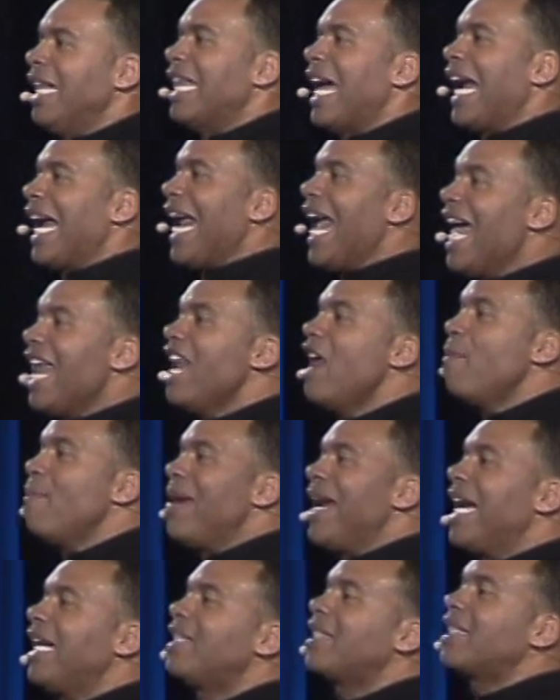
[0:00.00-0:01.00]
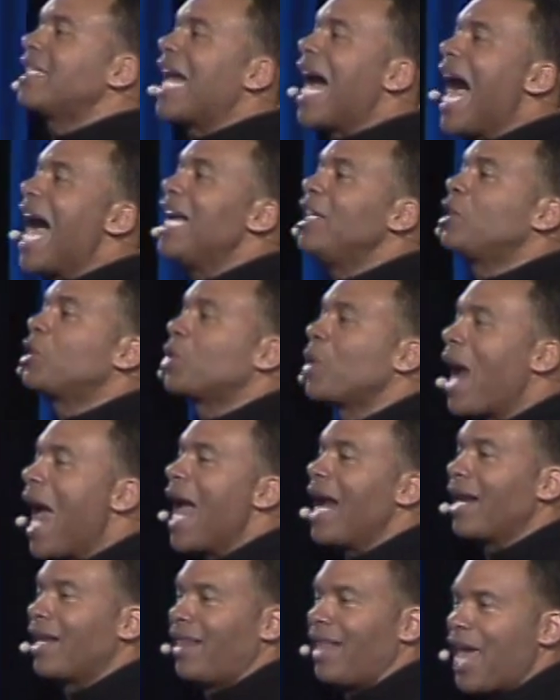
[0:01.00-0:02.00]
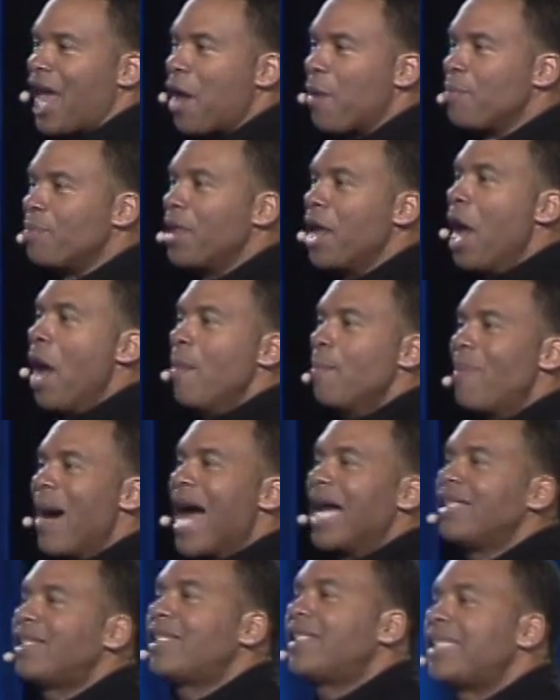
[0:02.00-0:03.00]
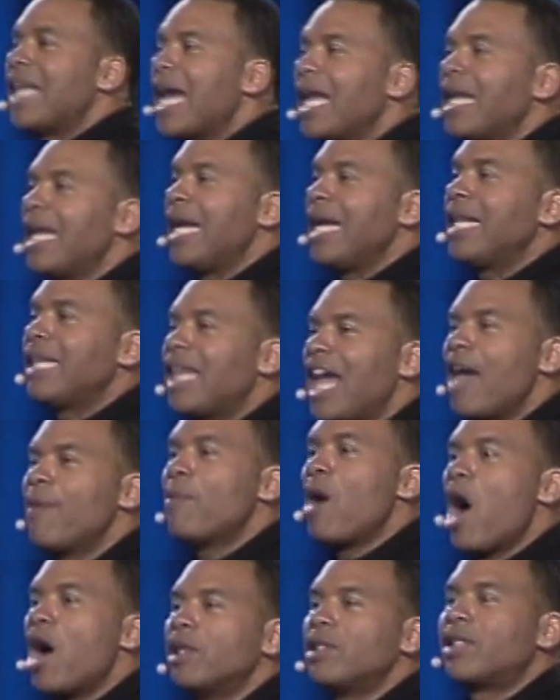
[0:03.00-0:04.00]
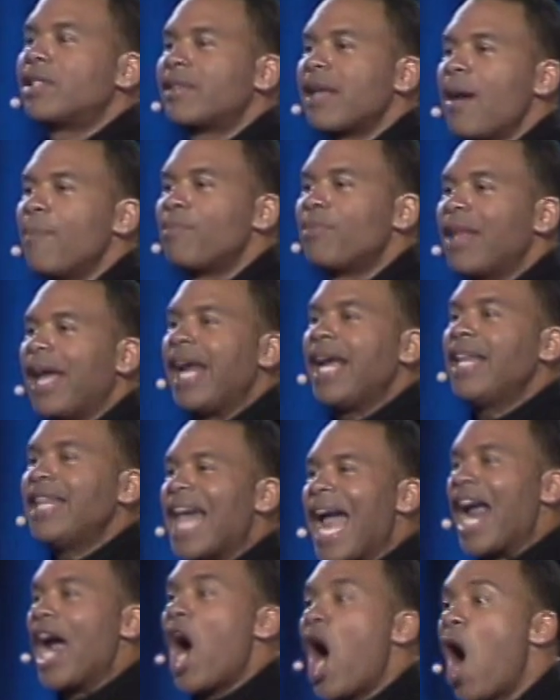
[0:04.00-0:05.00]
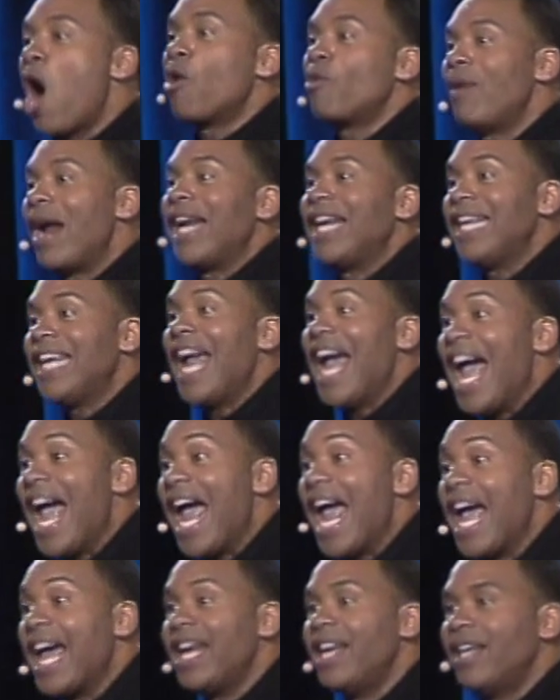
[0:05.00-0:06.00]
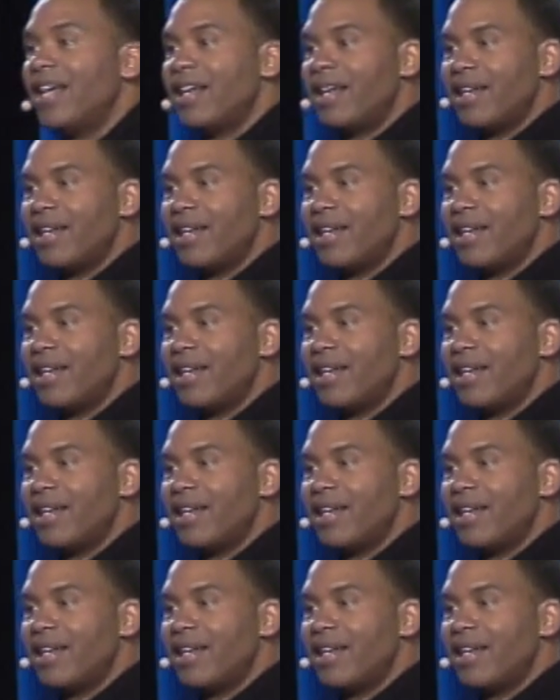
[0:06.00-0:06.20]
The enemy sidetracked them by selling them on something they already had.